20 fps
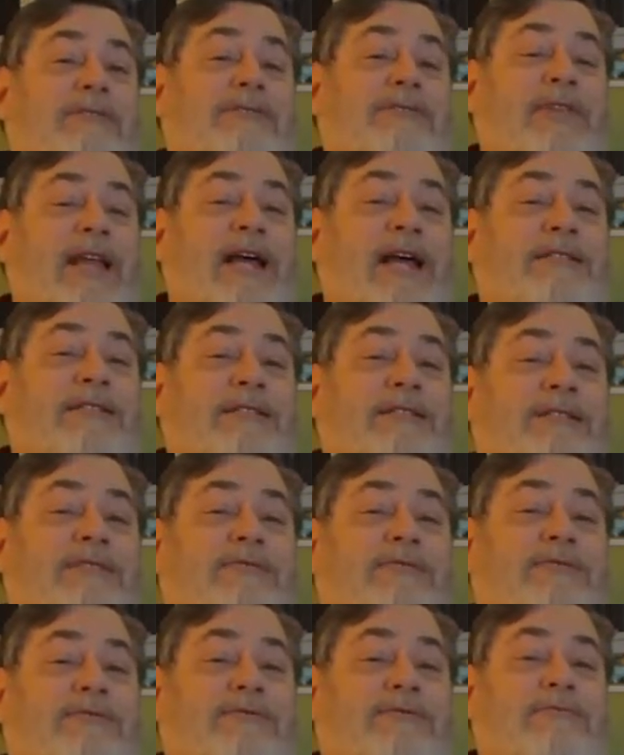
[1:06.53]

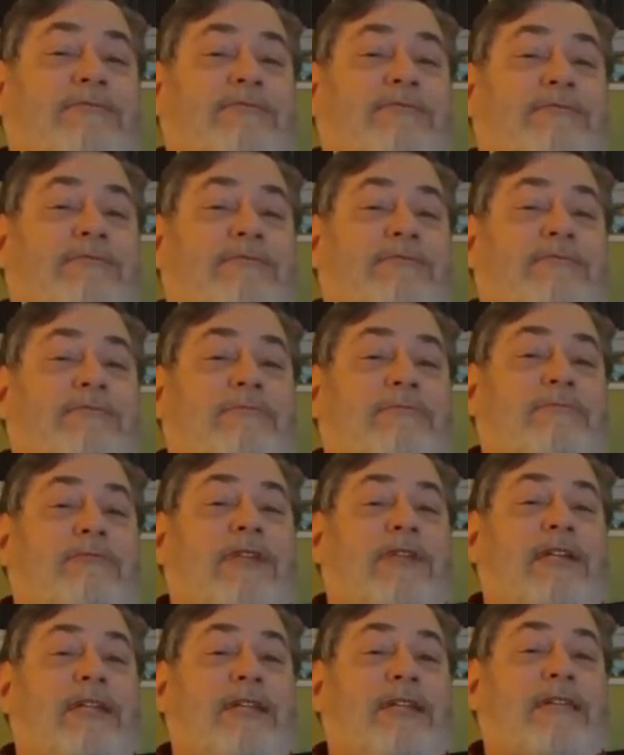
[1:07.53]
As
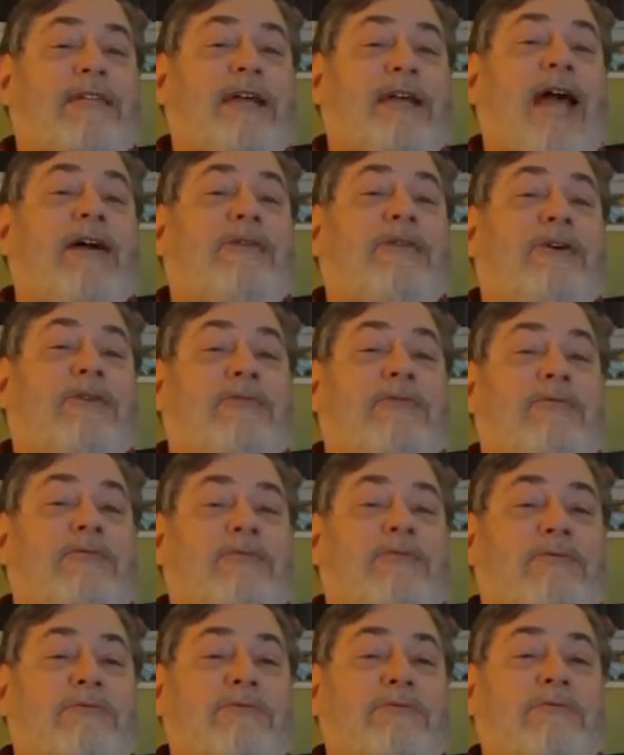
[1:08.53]
look at Cairo,
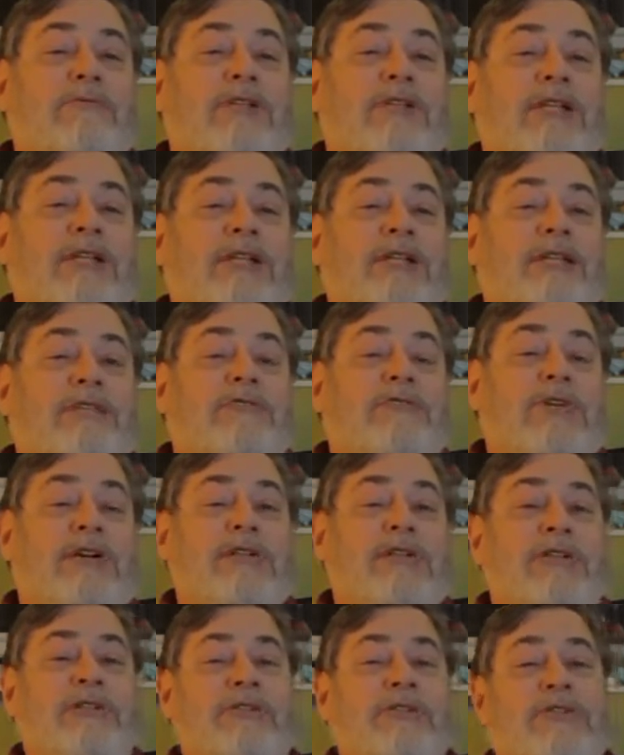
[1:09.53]
look at the
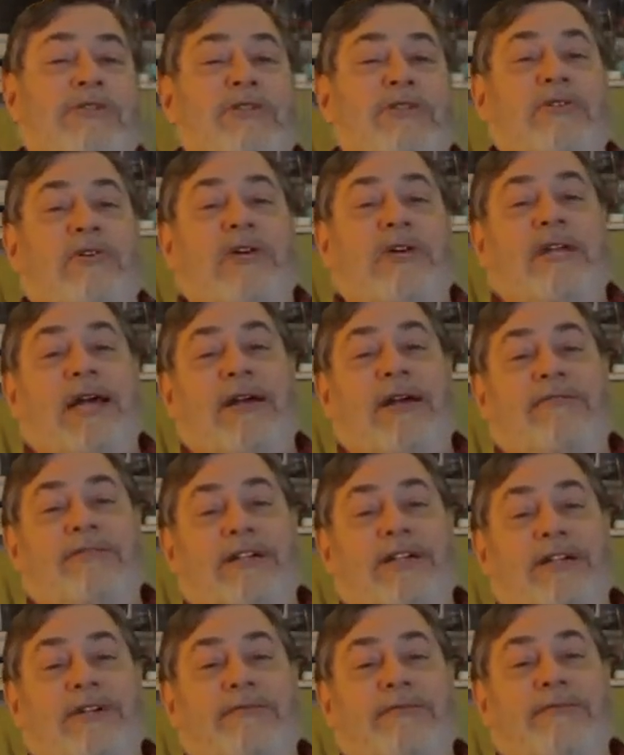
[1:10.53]
struggles through North
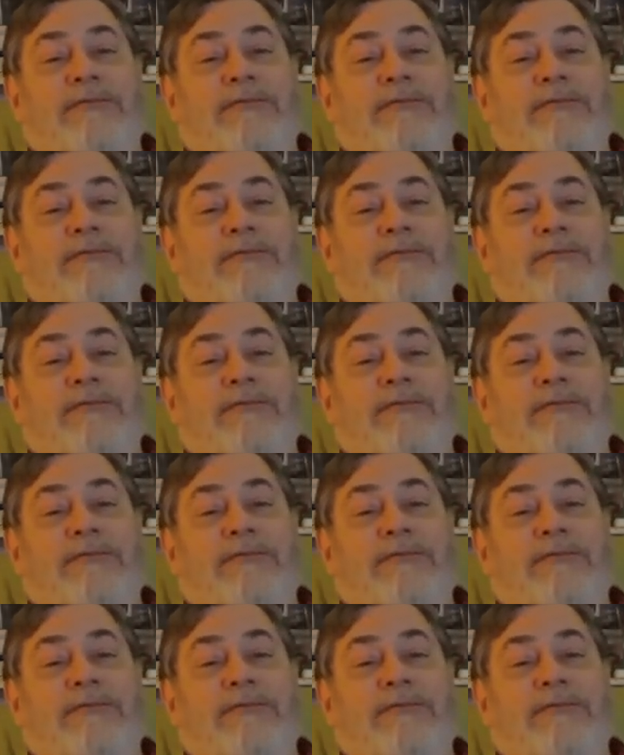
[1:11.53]
Africa.